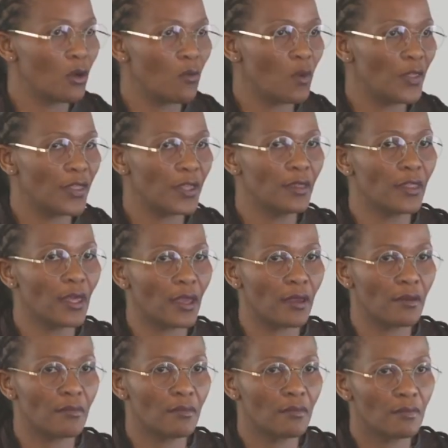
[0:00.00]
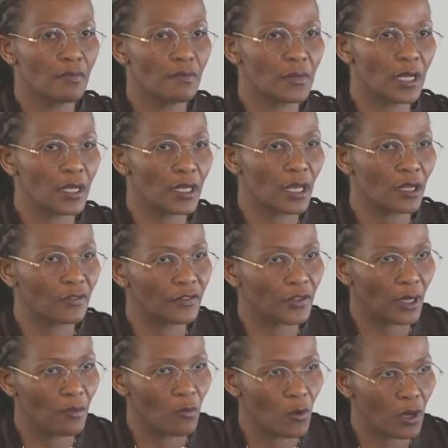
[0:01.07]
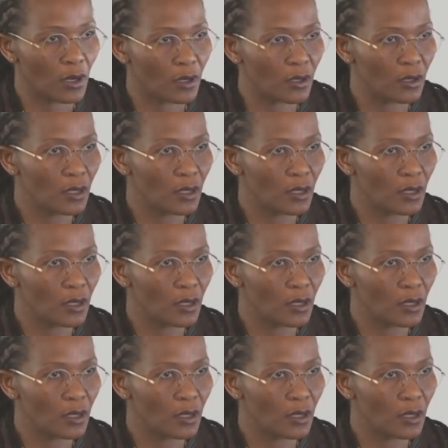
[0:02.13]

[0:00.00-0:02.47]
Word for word: within the, the legal framework,